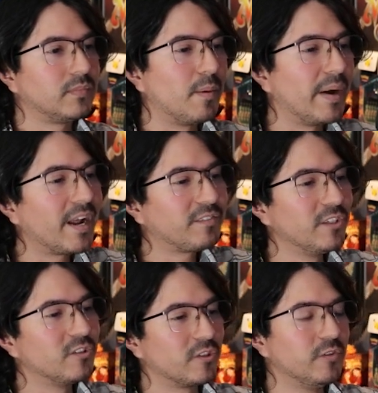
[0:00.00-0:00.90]
I might have to
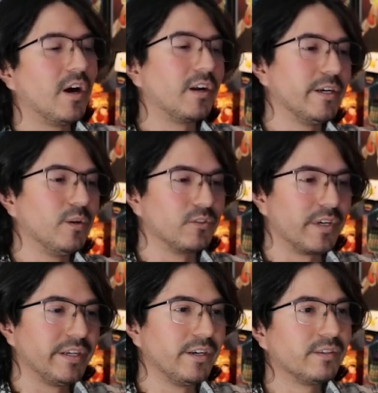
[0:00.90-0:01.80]
use 2 Noctowls
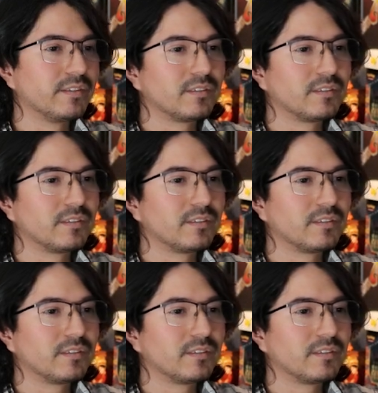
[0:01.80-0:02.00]
right now.